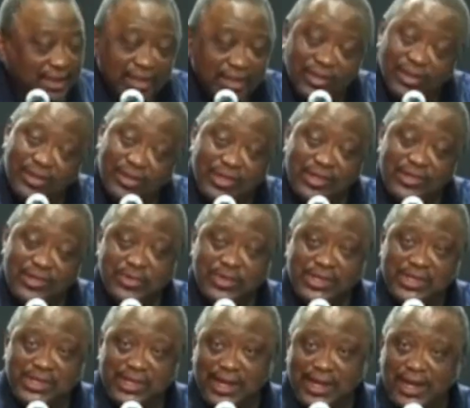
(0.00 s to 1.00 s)
Got into
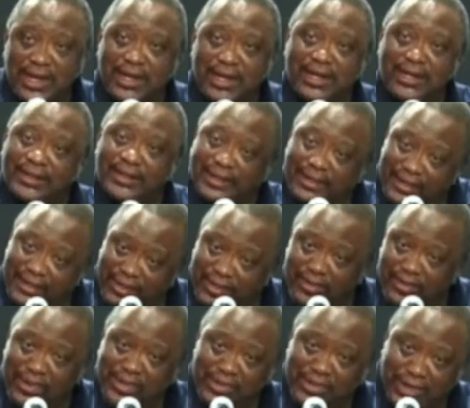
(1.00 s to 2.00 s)
his car
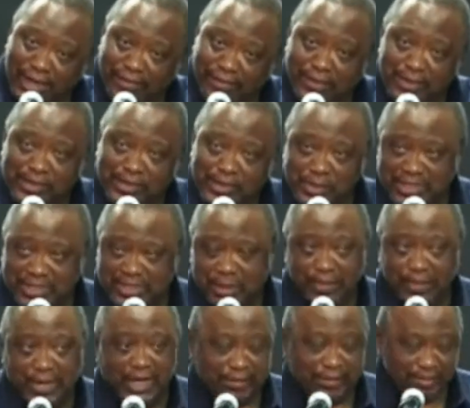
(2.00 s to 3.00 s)
and we traveled to his
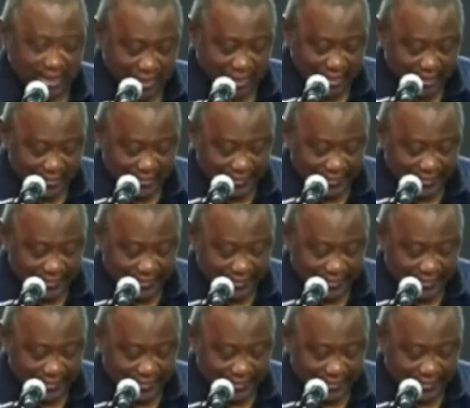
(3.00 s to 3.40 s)
apartment.